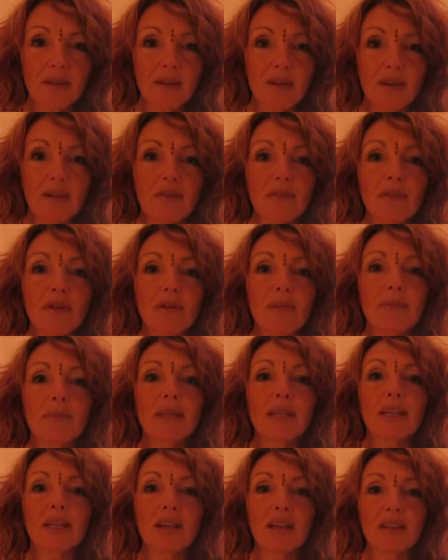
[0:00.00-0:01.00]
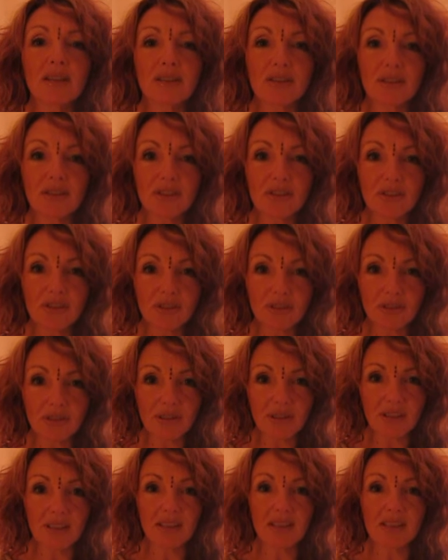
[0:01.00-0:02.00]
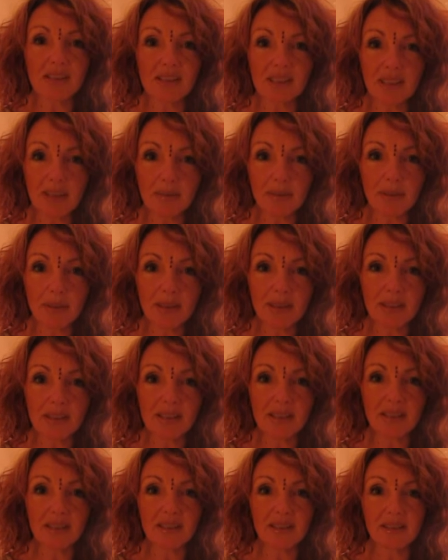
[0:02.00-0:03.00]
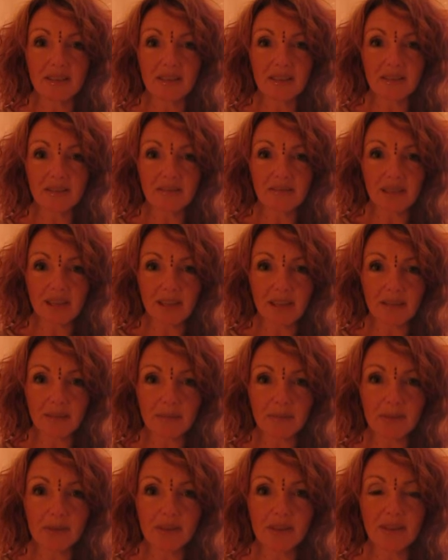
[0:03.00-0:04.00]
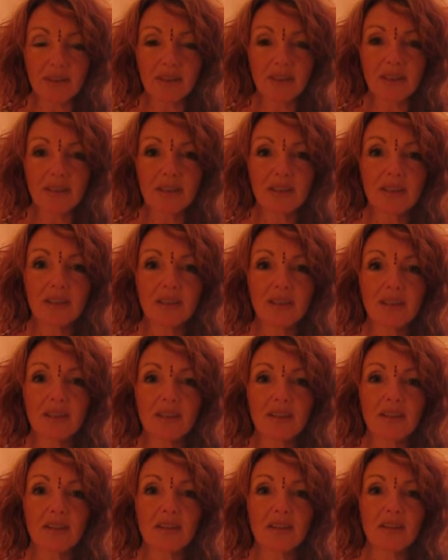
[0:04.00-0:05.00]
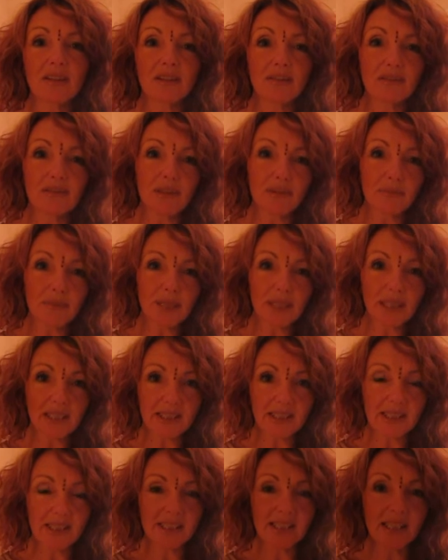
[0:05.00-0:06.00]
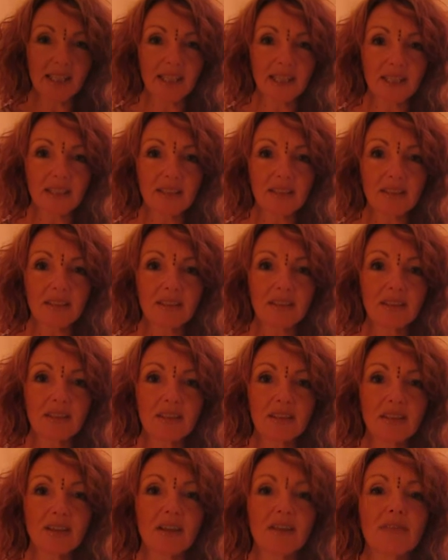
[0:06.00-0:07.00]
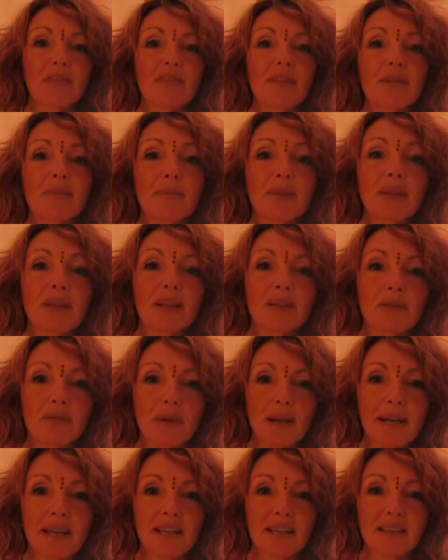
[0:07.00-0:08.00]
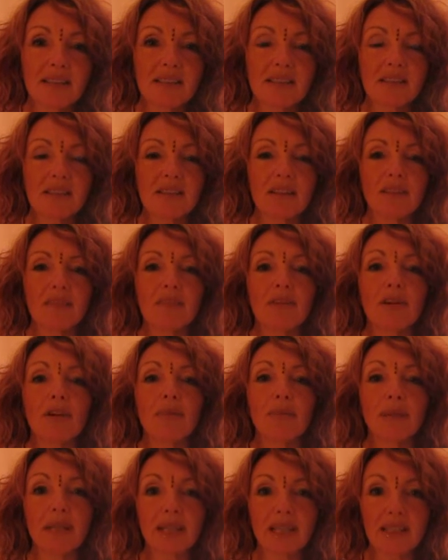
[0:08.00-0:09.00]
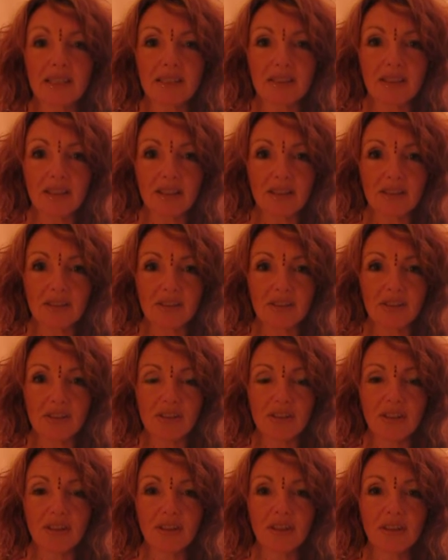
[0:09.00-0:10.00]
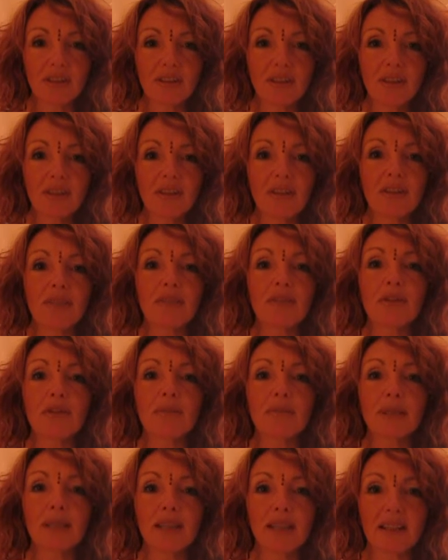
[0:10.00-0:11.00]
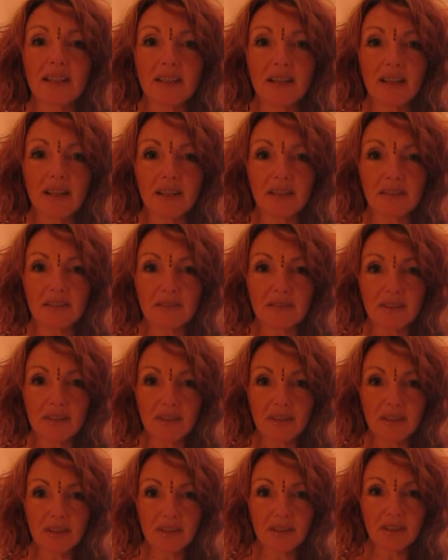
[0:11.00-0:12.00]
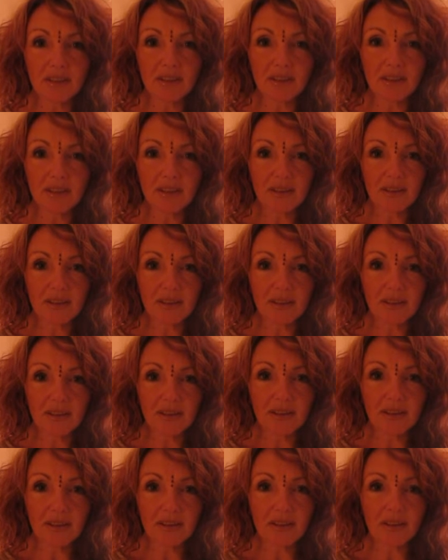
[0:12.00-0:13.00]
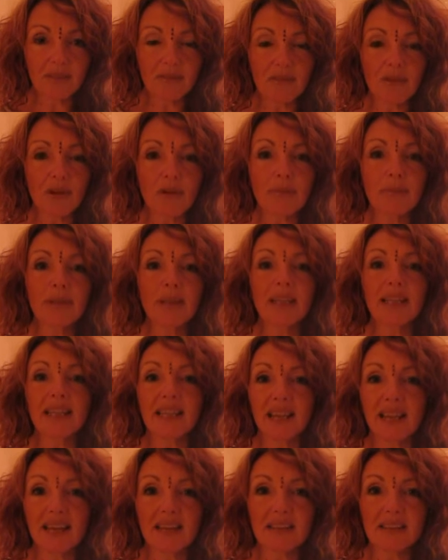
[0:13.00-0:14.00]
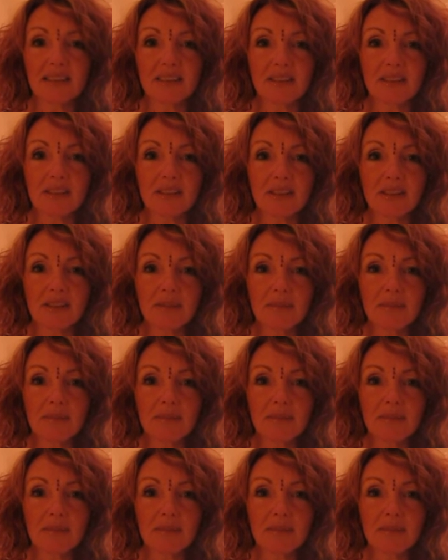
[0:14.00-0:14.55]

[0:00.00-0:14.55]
of not being understood in the deepest realms, of not being seen, of not being awakened, of not being touched, of not being loved, of not being entered,